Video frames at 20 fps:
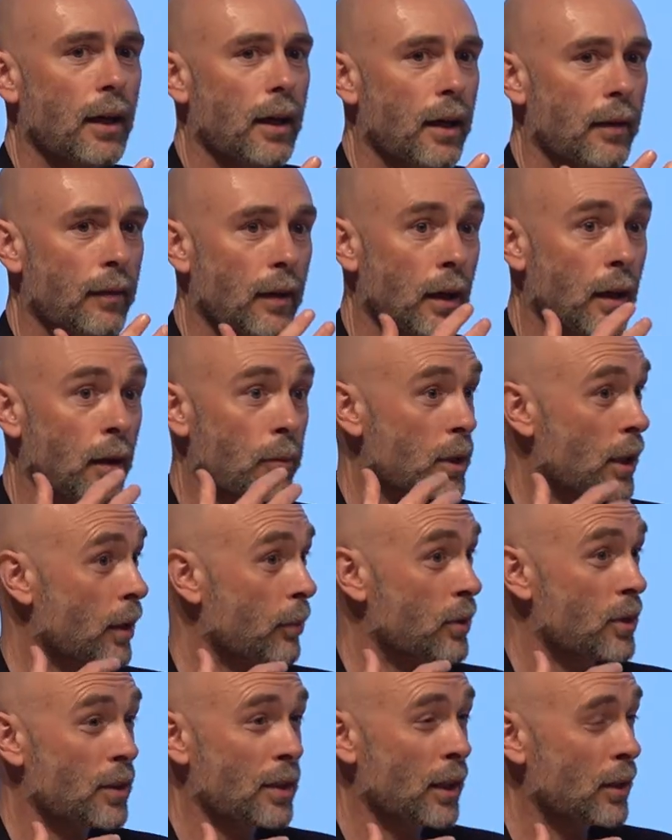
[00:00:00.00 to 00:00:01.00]
And then I was
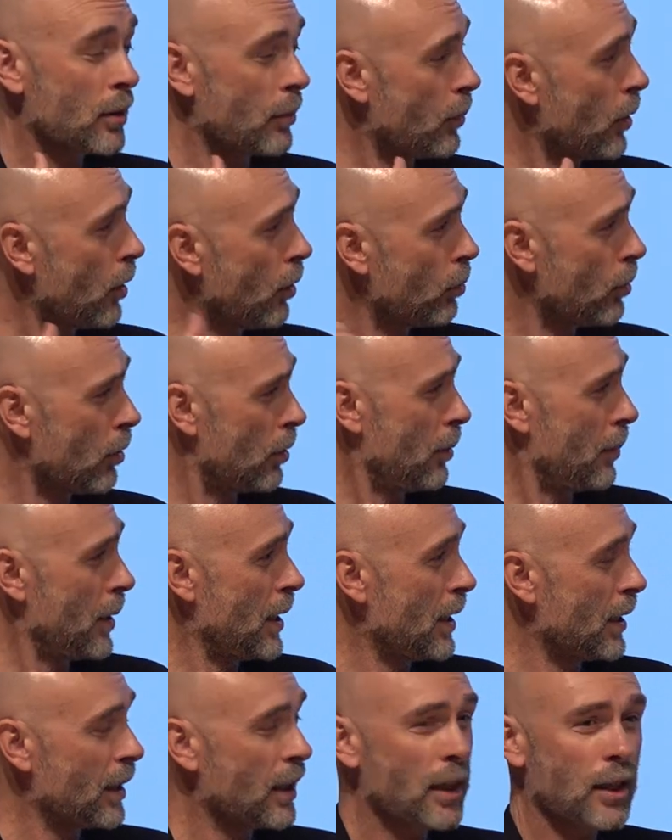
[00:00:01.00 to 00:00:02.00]
able to say to them, but hold on a
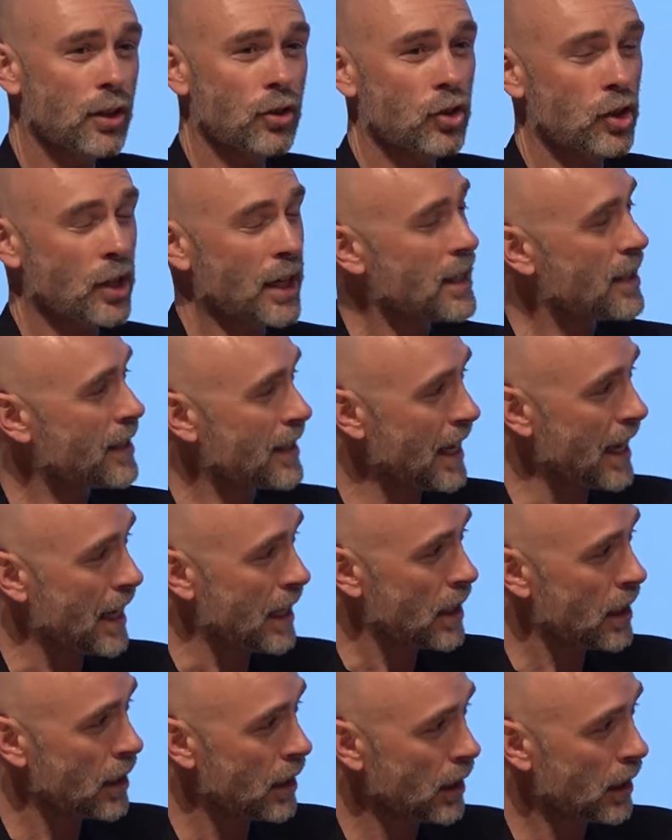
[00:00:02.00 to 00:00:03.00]
minute,
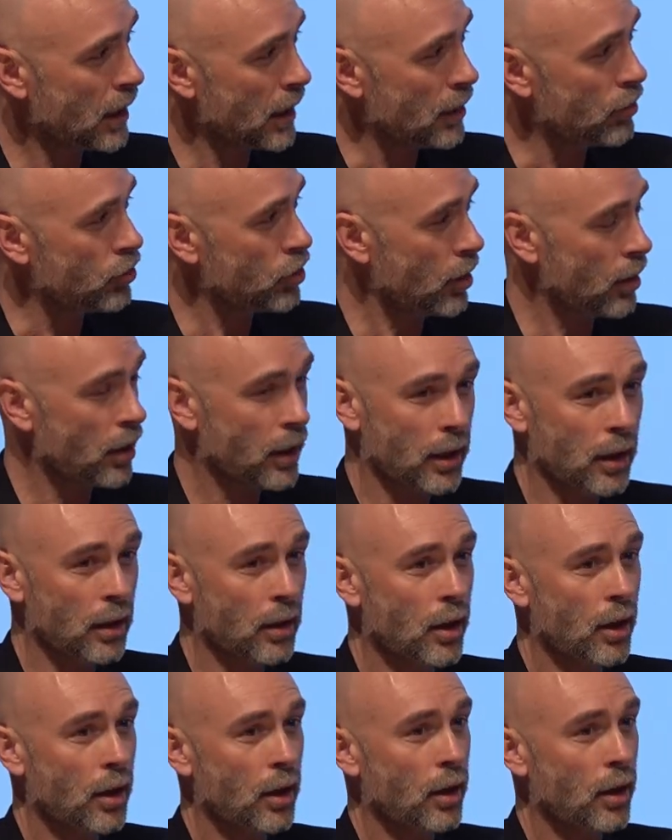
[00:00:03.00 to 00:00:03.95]
Shenzhen in China,